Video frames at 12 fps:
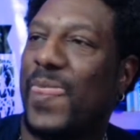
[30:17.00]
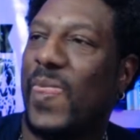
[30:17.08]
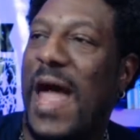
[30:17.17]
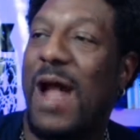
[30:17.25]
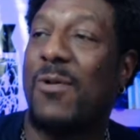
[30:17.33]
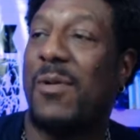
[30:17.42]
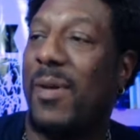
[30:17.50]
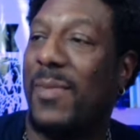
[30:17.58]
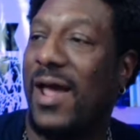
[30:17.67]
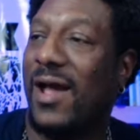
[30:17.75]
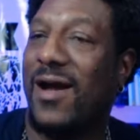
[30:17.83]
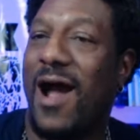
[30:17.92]
I remember
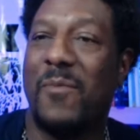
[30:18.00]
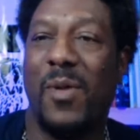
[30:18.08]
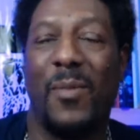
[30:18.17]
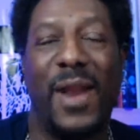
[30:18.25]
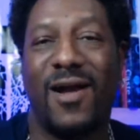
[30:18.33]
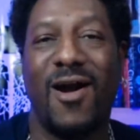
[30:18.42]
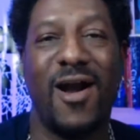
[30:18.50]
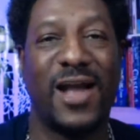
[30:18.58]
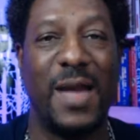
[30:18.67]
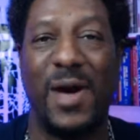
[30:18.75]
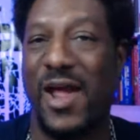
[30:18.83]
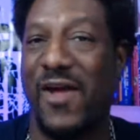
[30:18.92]
that car. I remember that car
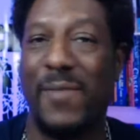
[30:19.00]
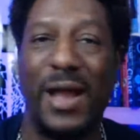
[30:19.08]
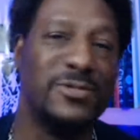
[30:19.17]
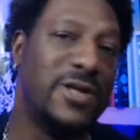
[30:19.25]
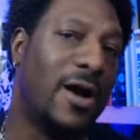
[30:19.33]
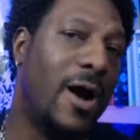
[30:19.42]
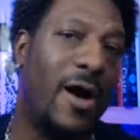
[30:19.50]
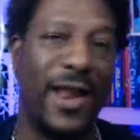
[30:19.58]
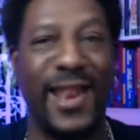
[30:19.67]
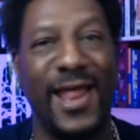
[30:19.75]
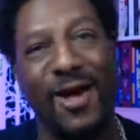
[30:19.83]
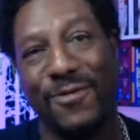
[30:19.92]
came out, everybody was like, oh,
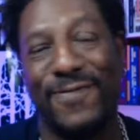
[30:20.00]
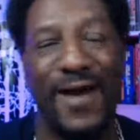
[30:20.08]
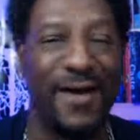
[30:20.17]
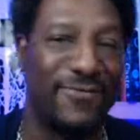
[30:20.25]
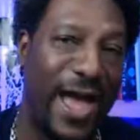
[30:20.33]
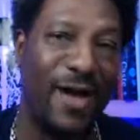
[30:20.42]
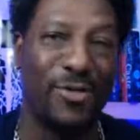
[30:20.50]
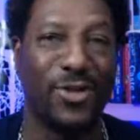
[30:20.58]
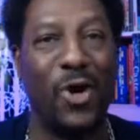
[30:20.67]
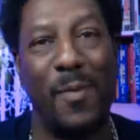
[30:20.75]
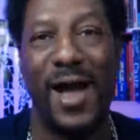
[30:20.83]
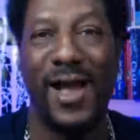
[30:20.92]
that Audi 5000,
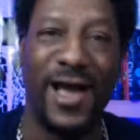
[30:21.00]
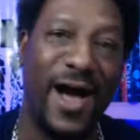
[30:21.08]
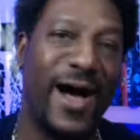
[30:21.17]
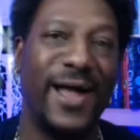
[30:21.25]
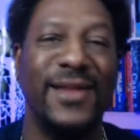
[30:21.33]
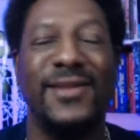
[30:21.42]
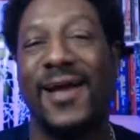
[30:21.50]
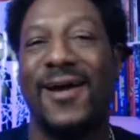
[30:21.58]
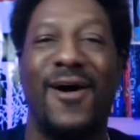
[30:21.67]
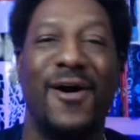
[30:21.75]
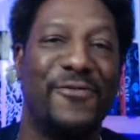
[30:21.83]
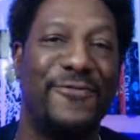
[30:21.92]
oh my God, that
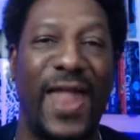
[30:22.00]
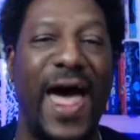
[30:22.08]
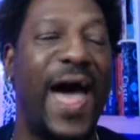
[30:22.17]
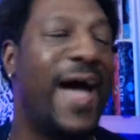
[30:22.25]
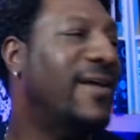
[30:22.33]
car is fly.